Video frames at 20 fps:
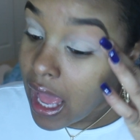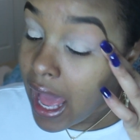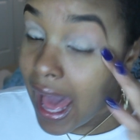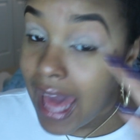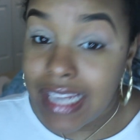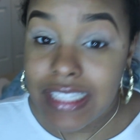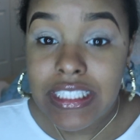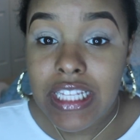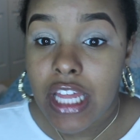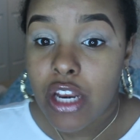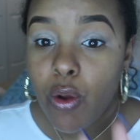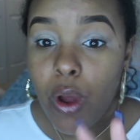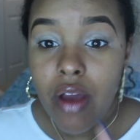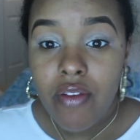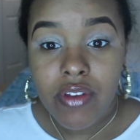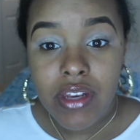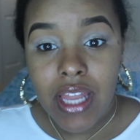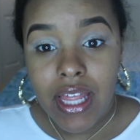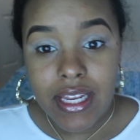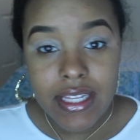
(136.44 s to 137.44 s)
Honestly, I don't
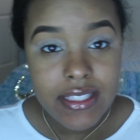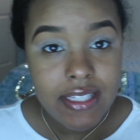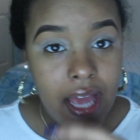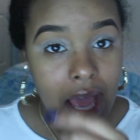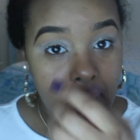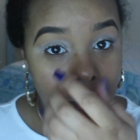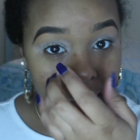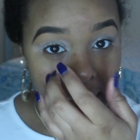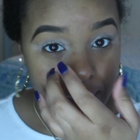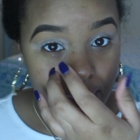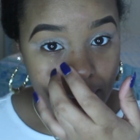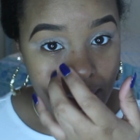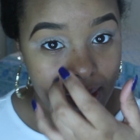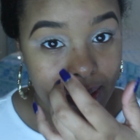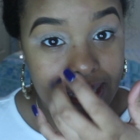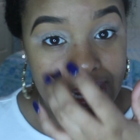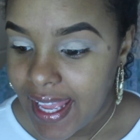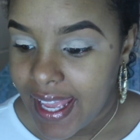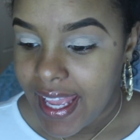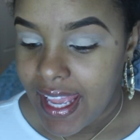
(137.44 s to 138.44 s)
have a lot of time.
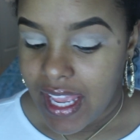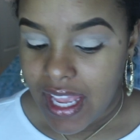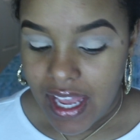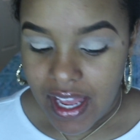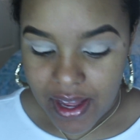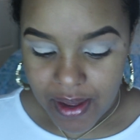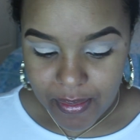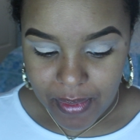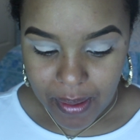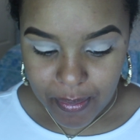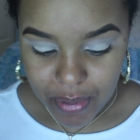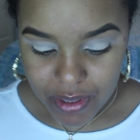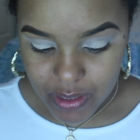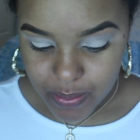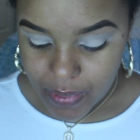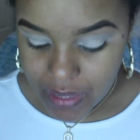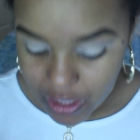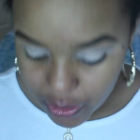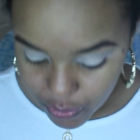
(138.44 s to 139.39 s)
I'm supposed to be